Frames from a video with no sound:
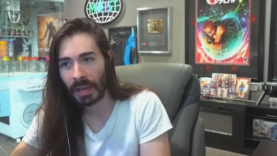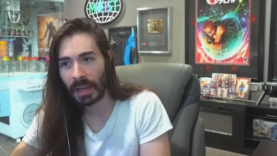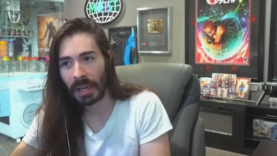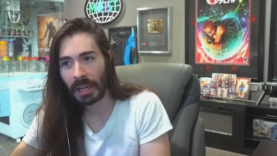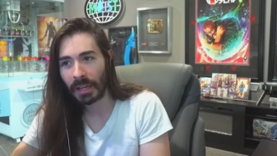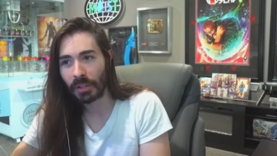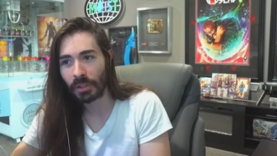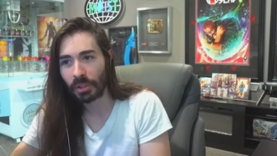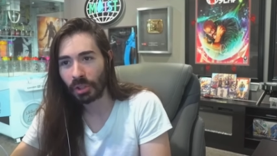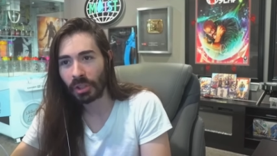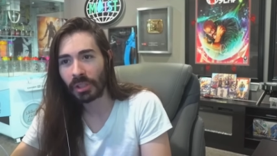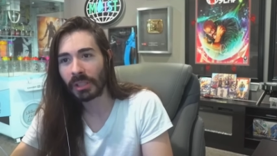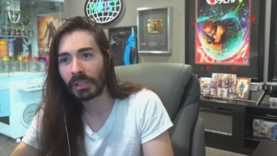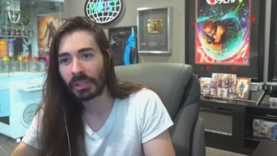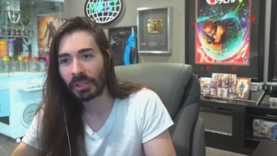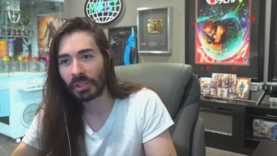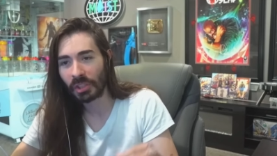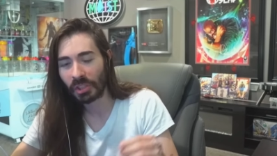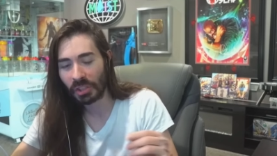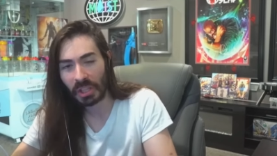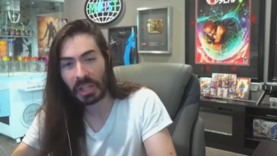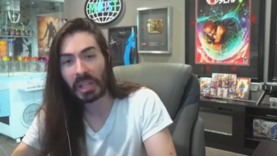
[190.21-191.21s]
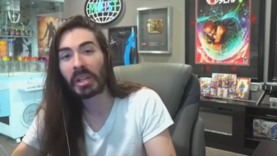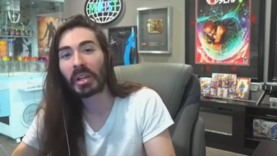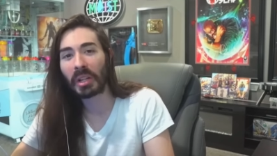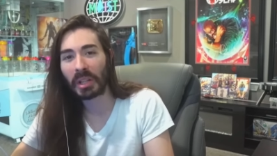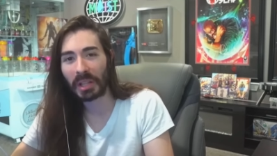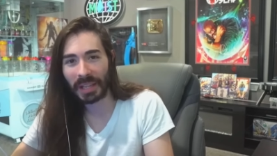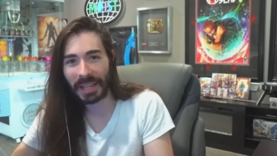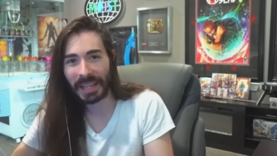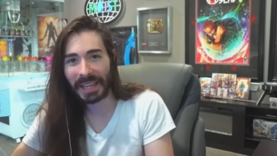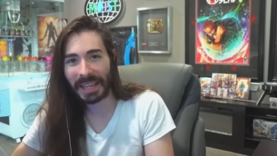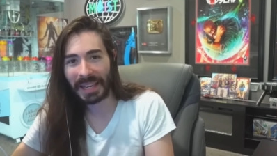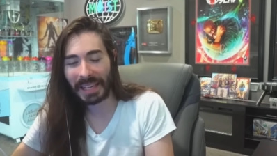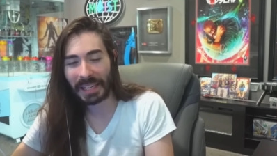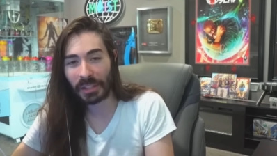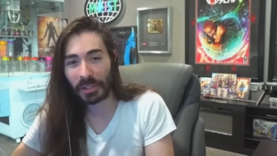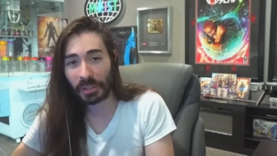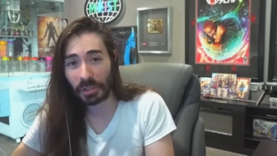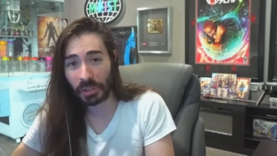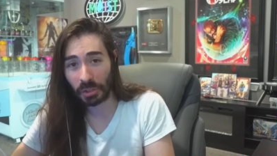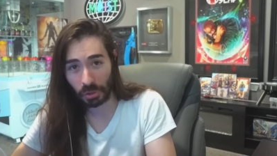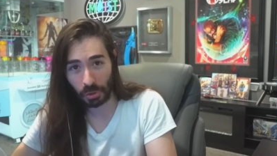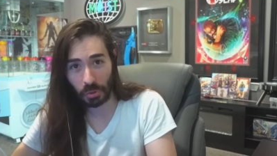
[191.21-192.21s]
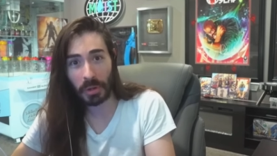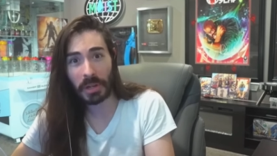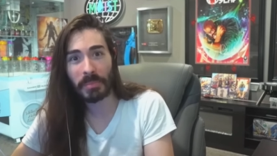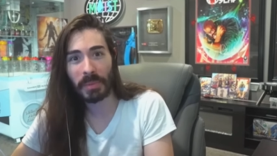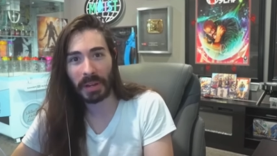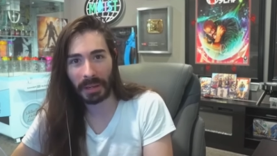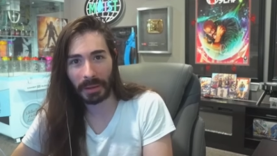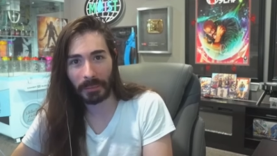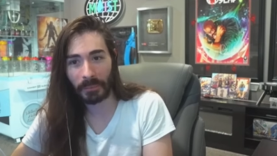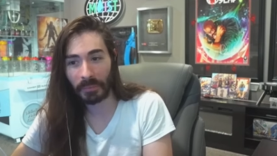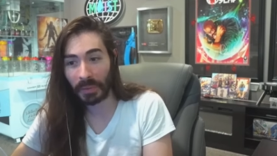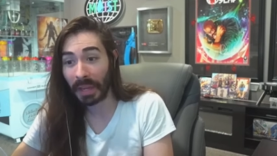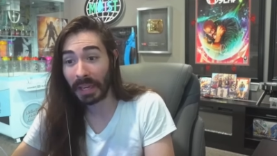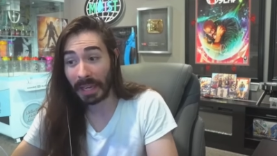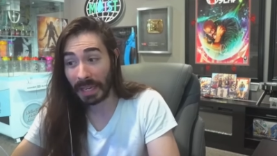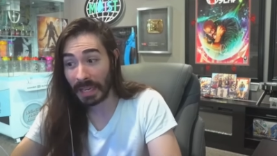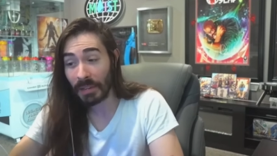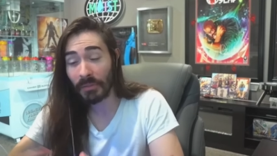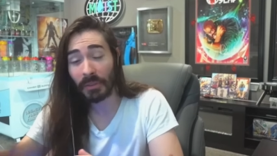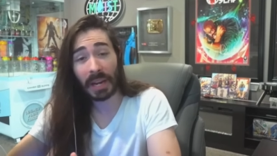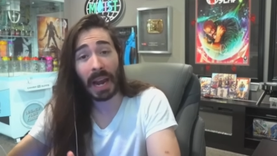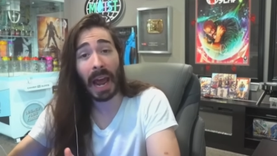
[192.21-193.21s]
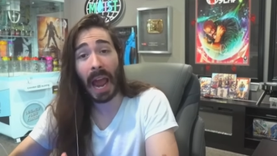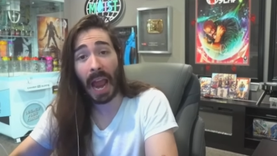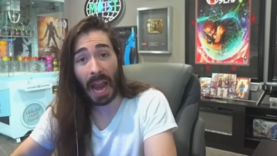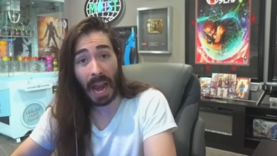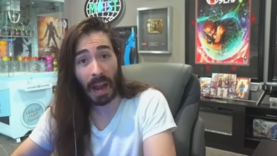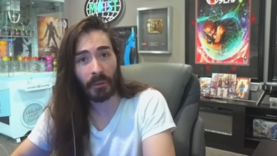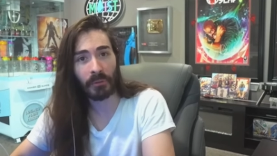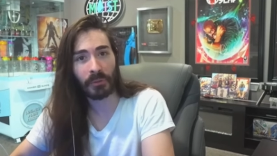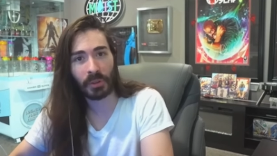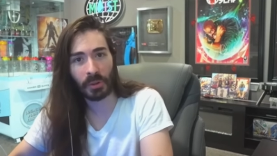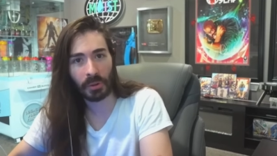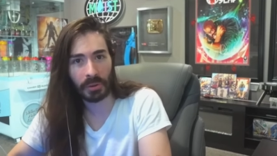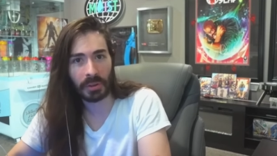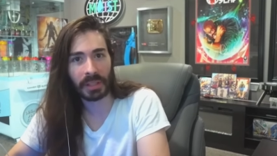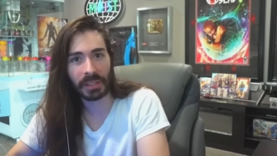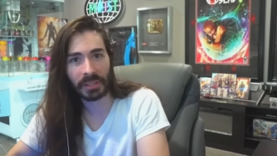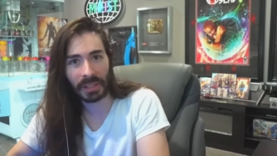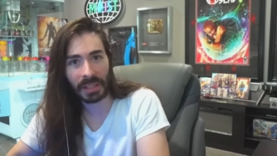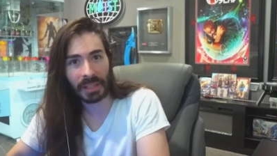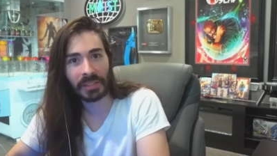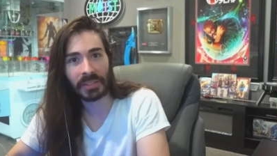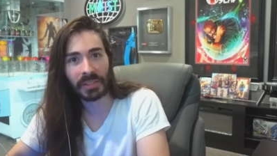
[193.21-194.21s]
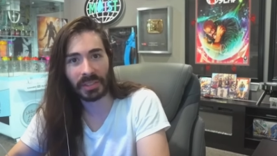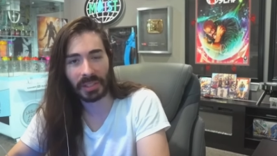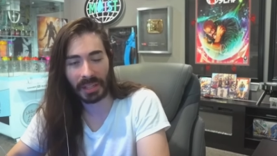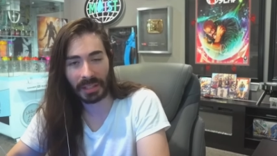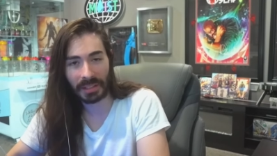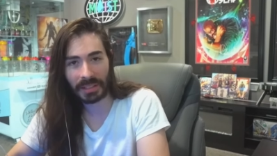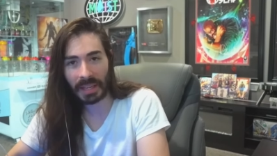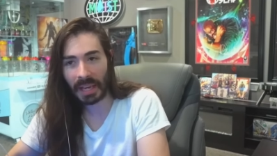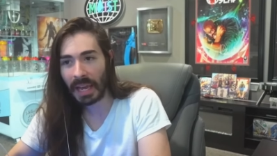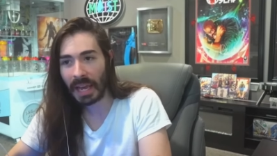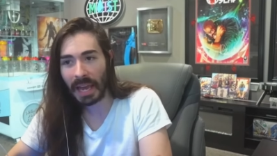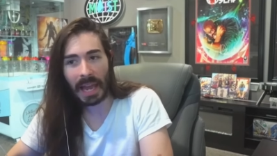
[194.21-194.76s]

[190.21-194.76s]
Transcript: because she's still is streaming, like even after this incident,